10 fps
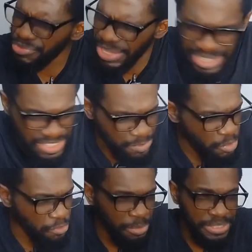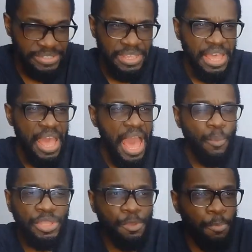Brilliant movement.
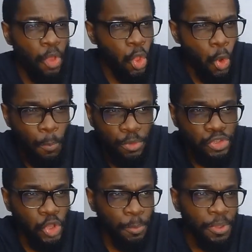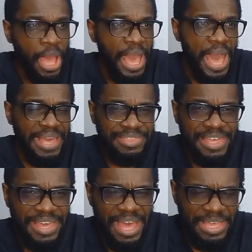And when the ball opened up, I
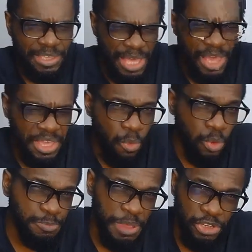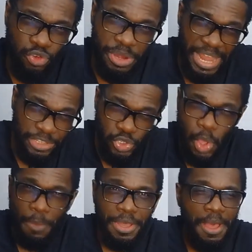think it was Pedro
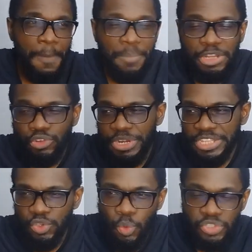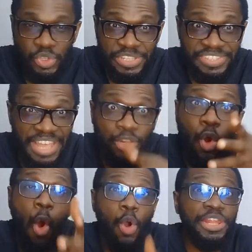Neto. Pedro Neto was on the side
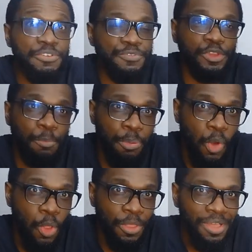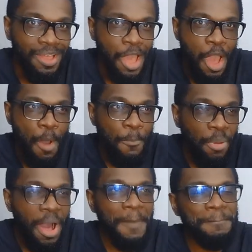calling for the ball,
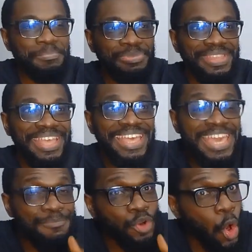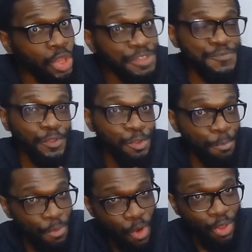but him calling for the
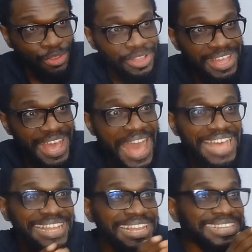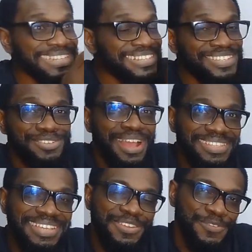ball
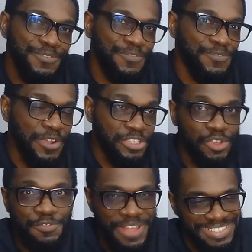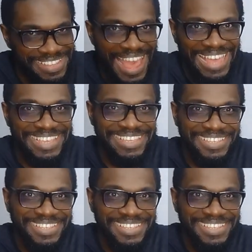distracted Virgil van Dijk.